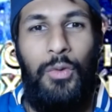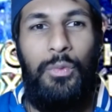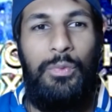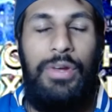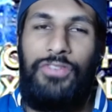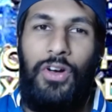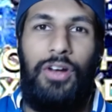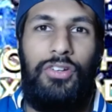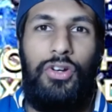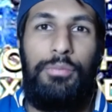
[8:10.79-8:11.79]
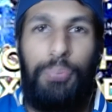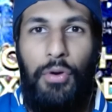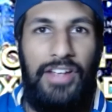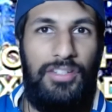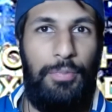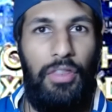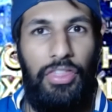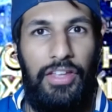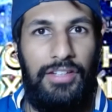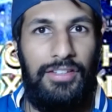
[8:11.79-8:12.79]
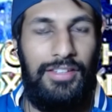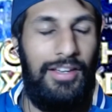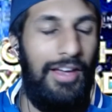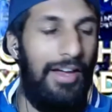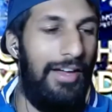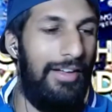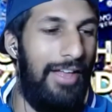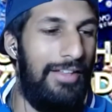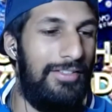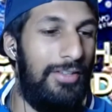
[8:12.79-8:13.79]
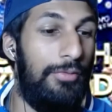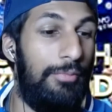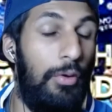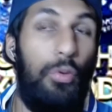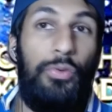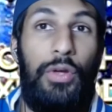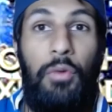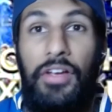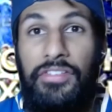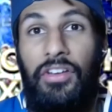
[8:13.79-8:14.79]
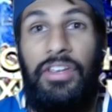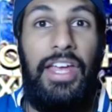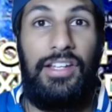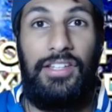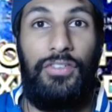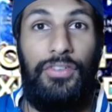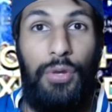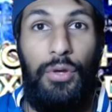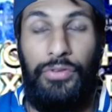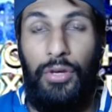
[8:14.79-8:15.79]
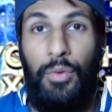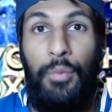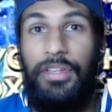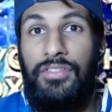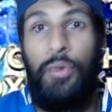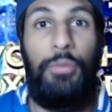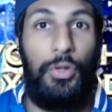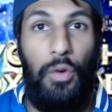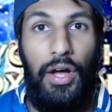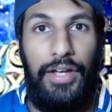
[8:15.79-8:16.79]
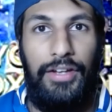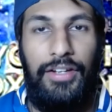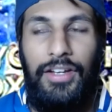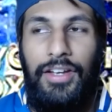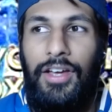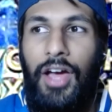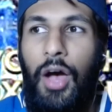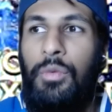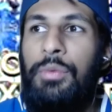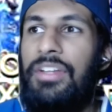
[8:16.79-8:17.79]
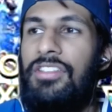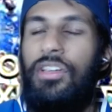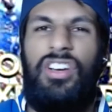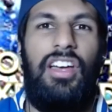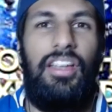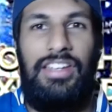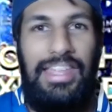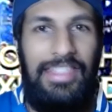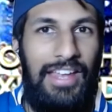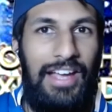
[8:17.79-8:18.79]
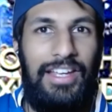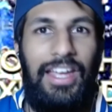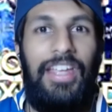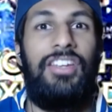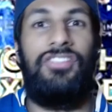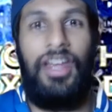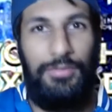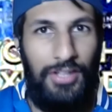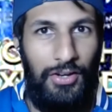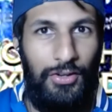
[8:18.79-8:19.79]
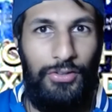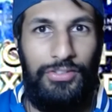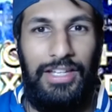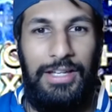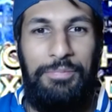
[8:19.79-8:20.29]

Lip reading: we've got a good price upon things, but also it works in our negative as well. So when we sold Maguire, and we went to look at Nathan Ake, James Tarkowski,